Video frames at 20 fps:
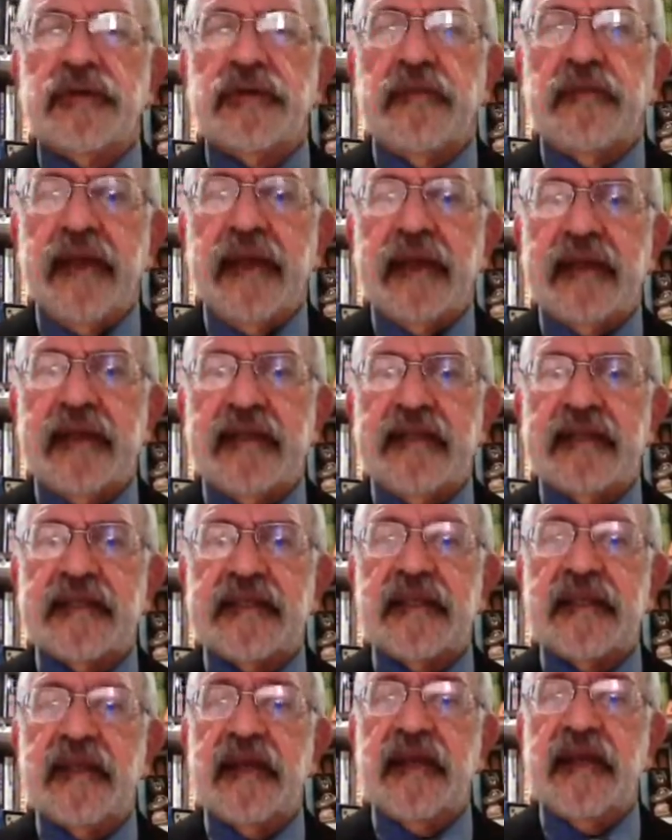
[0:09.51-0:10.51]
the markets
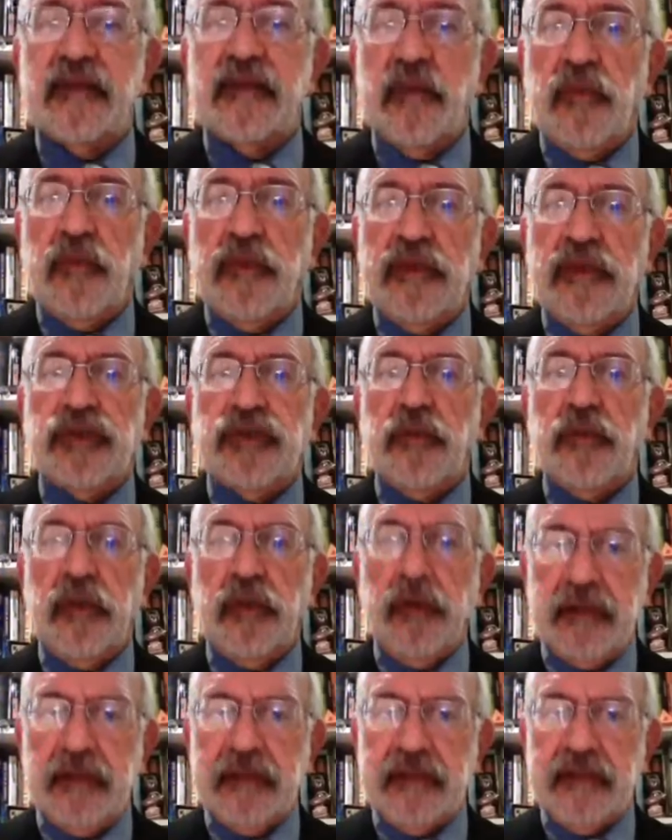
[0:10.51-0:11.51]
and the world
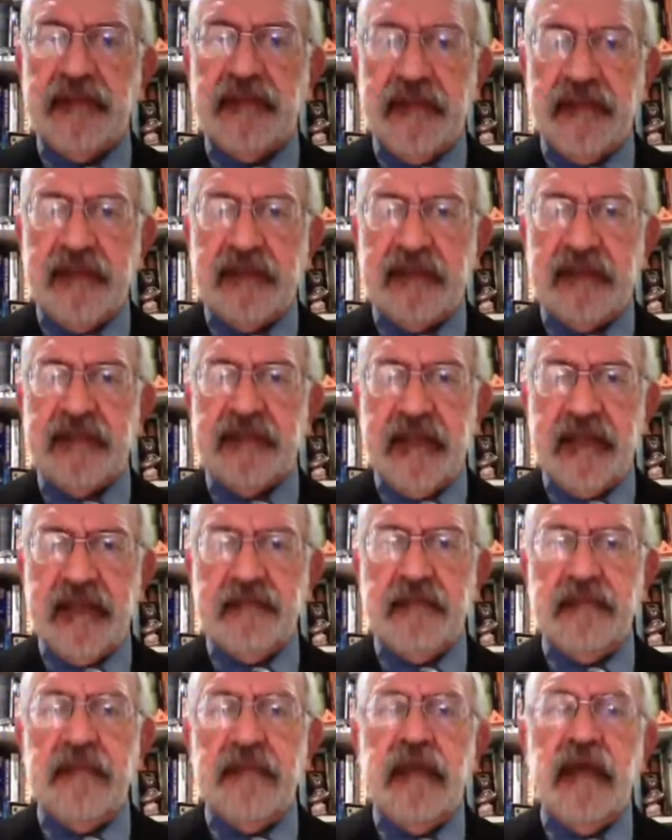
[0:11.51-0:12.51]
geopolitics affecting
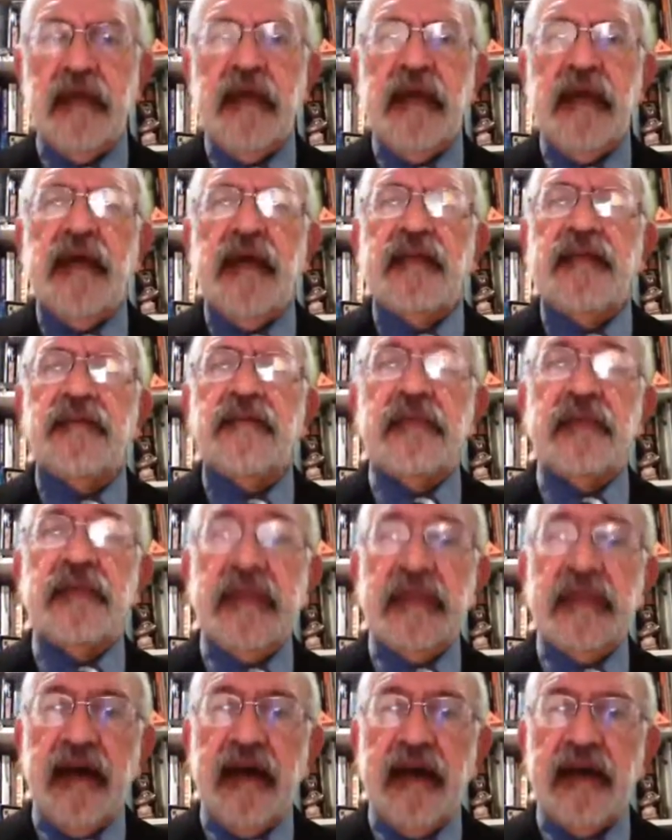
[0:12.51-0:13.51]
sale. The
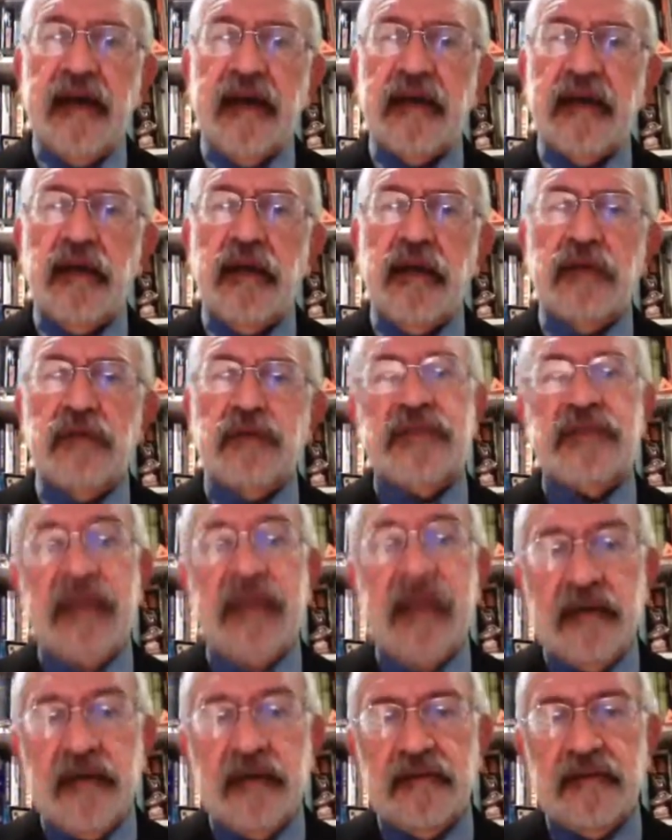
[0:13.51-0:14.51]
BDI closed
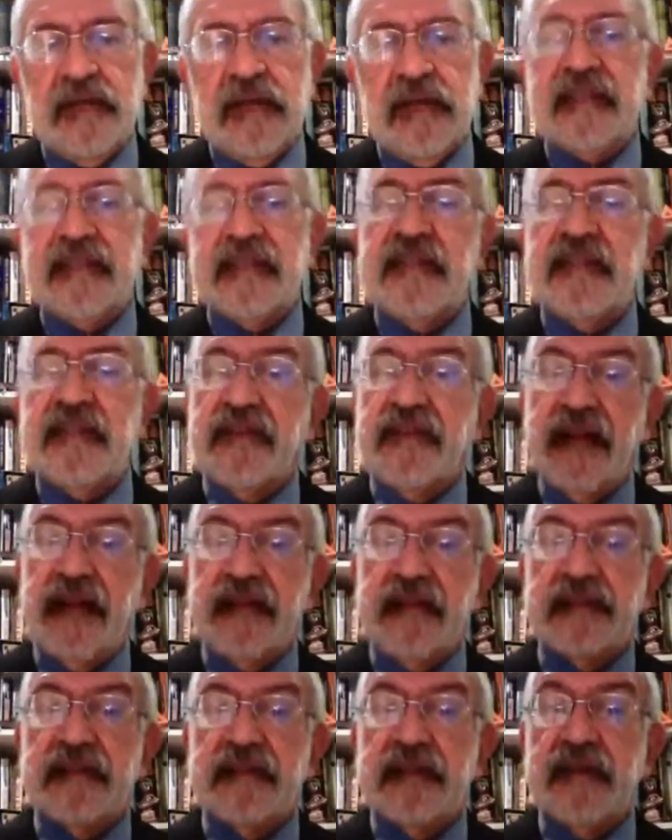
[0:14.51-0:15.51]
down at
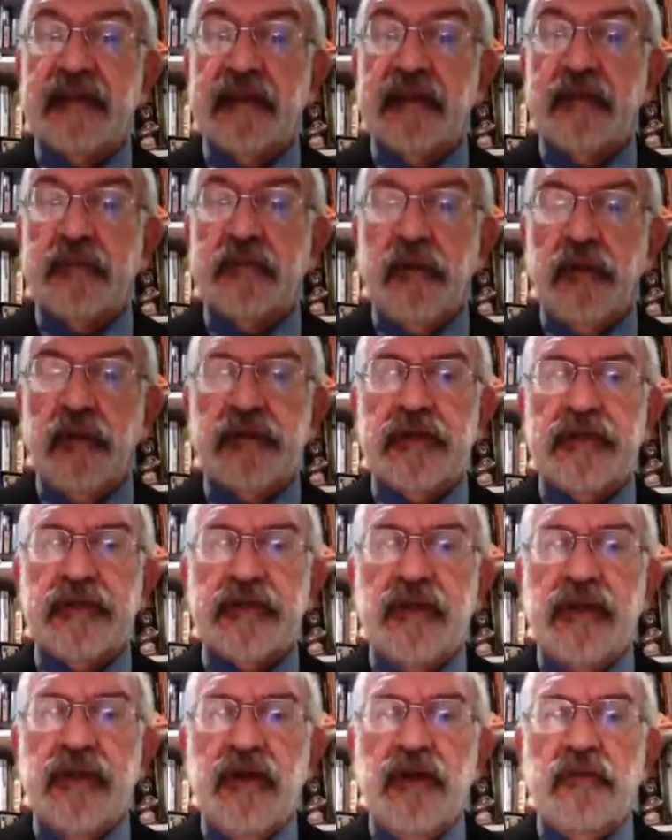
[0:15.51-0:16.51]
709
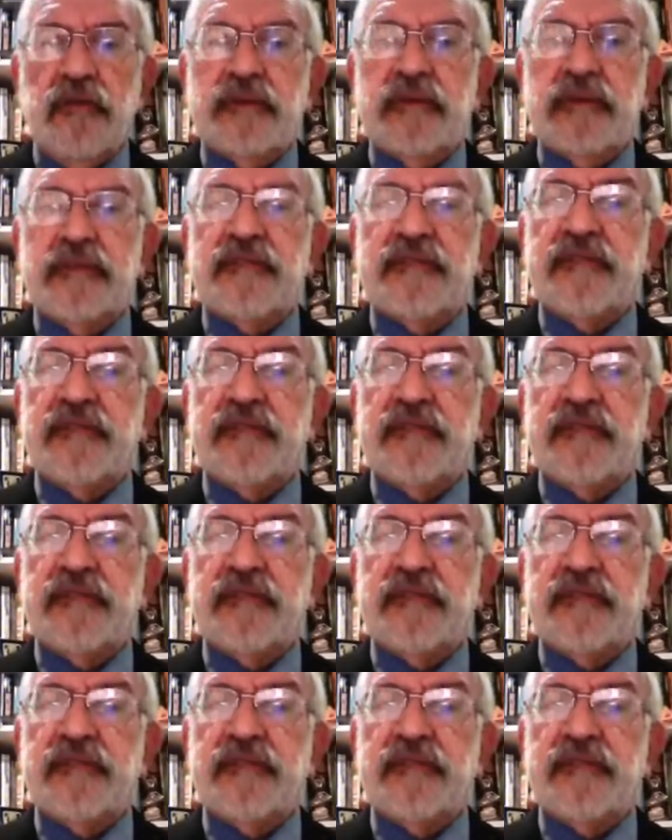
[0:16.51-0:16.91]
points, which is